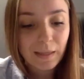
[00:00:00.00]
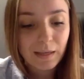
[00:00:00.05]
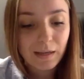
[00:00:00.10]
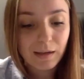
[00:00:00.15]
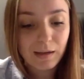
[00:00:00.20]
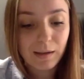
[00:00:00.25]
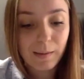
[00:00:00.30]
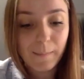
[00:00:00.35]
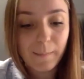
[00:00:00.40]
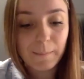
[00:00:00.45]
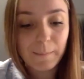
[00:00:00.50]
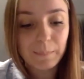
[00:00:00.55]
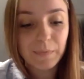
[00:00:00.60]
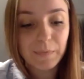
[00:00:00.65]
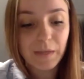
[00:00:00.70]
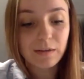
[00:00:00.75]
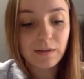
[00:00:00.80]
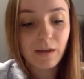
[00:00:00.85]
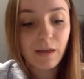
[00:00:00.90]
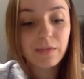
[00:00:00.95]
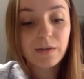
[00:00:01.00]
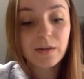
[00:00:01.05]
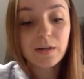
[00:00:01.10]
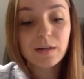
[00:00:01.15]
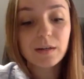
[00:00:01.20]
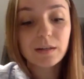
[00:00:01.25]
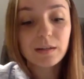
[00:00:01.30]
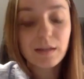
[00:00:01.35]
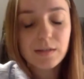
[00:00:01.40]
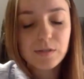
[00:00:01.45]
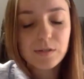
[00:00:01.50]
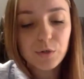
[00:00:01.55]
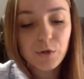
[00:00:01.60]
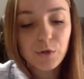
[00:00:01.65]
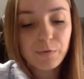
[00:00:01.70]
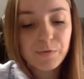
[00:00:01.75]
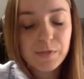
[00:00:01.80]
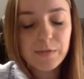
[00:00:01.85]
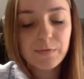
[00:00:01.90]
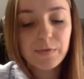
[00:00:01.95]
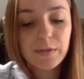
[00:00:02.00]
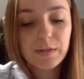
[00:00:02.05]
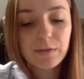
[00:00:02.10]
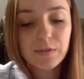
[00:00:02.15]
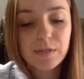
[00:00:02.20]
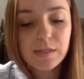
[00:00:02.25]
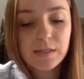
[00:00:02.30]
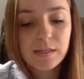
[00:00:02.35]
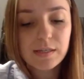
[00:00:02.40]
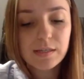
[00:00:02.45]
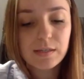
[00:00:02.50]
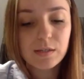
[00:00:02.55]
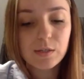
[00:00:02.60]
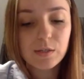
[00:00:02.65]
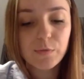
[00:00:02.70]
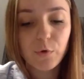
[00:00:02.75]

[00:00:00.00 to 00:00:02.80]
Another cluster of civic resistance